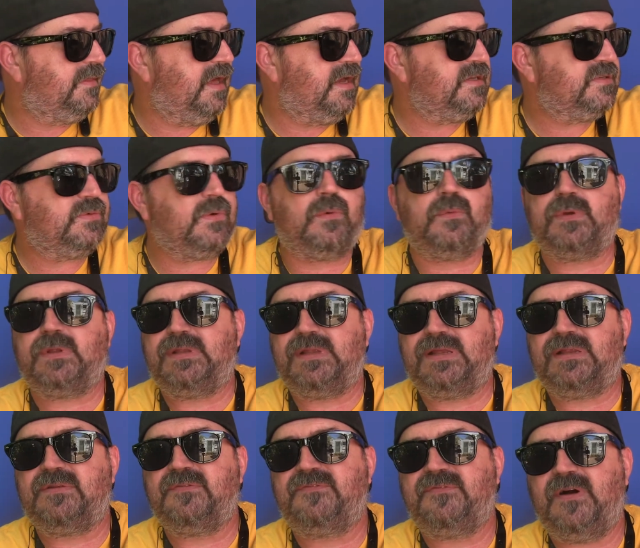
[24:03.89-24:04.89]
that's what we
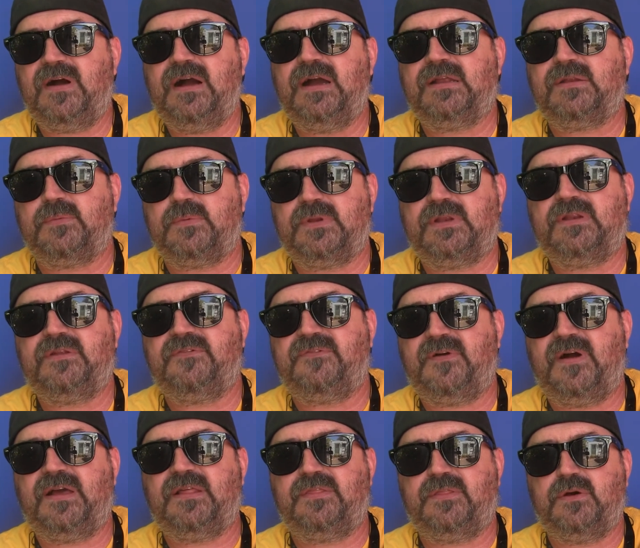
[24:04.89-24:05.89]
need to find we need to
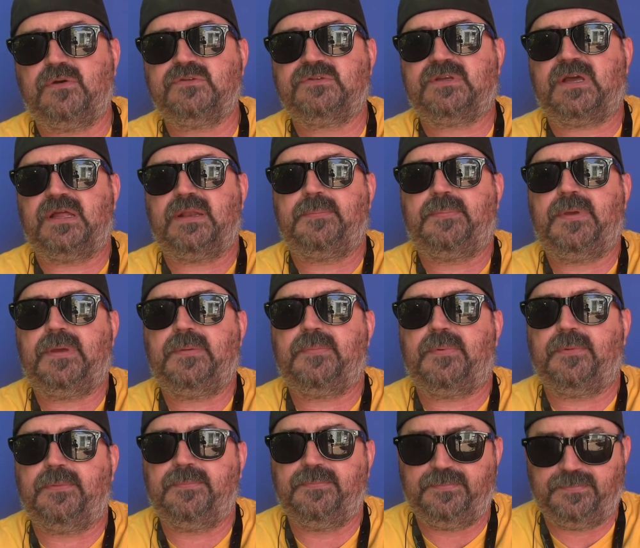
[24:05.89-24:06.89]
find those kind of people
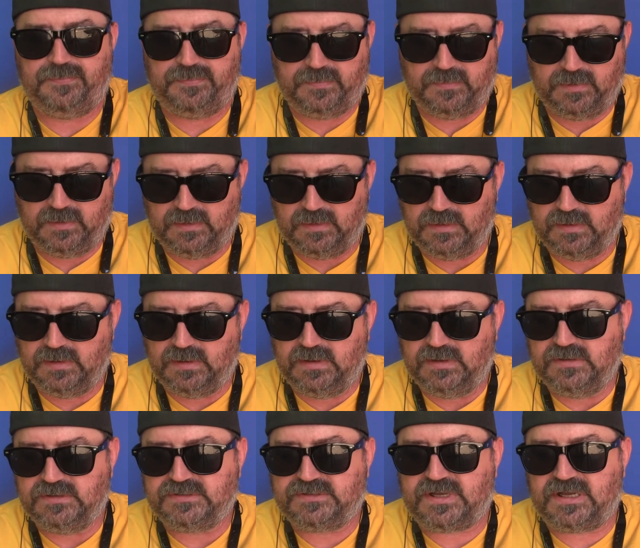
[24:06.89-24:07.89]

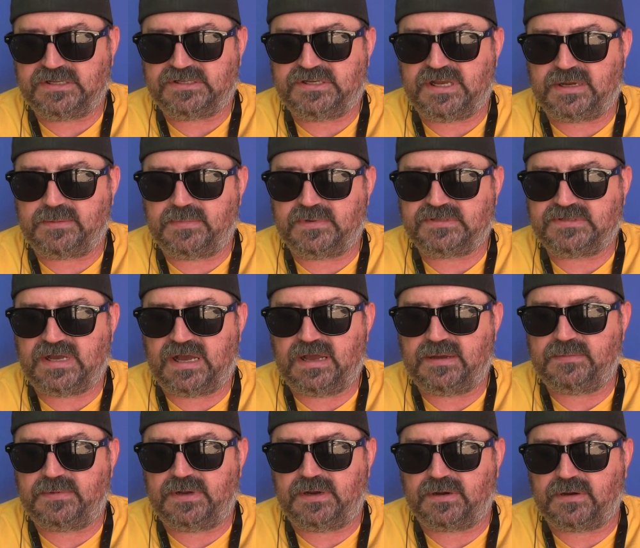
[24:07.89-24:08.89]
just gotta check my
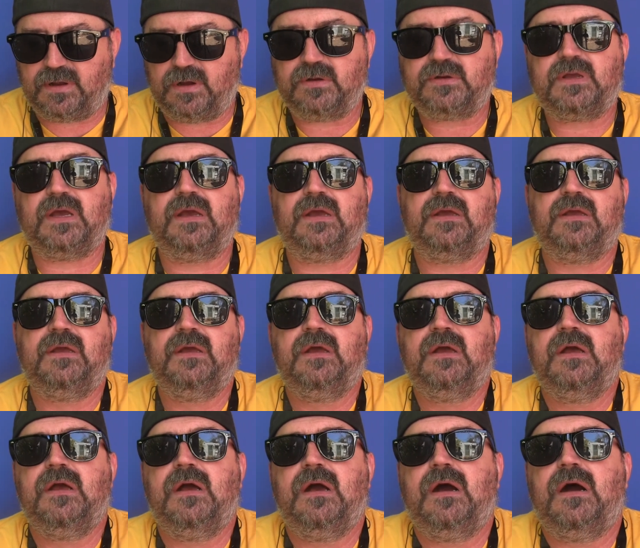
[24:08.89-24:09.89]
time here okay
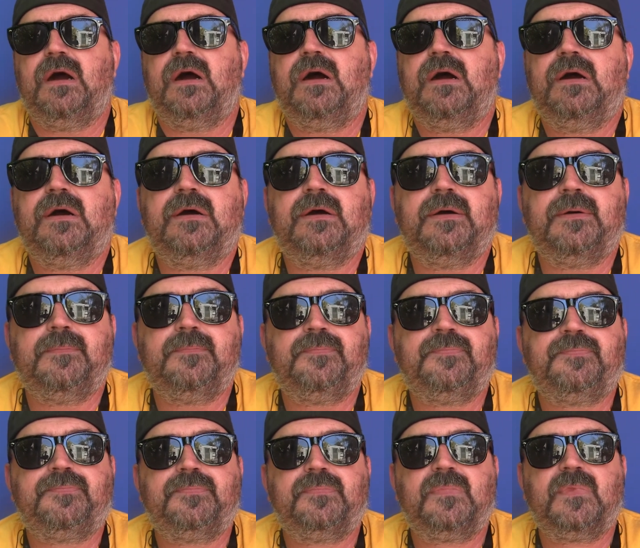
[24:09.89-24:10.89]
um,